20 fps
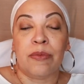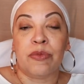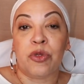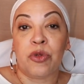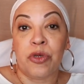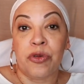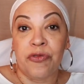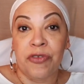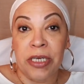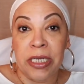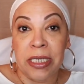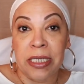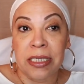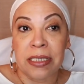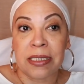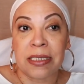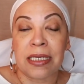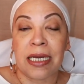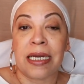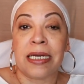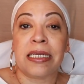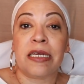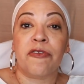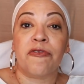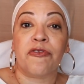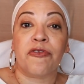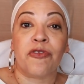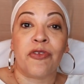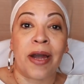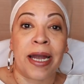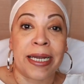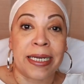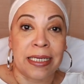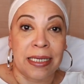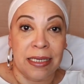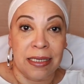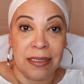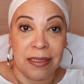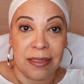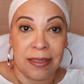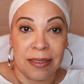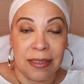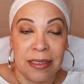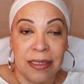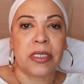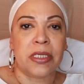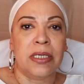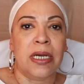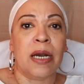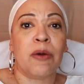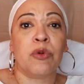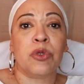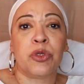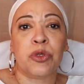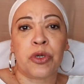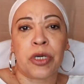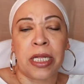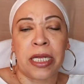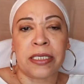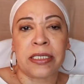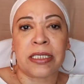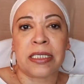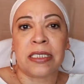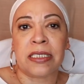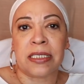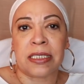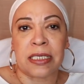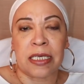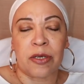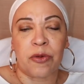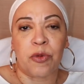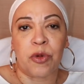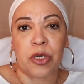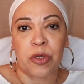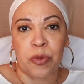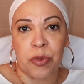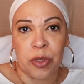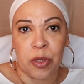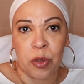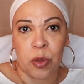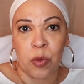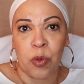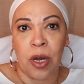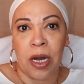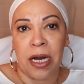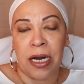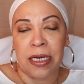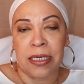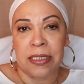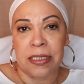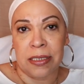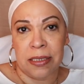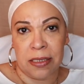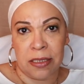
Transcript: doing readings. And on Fridays, I would do cleansings and work with the Gual,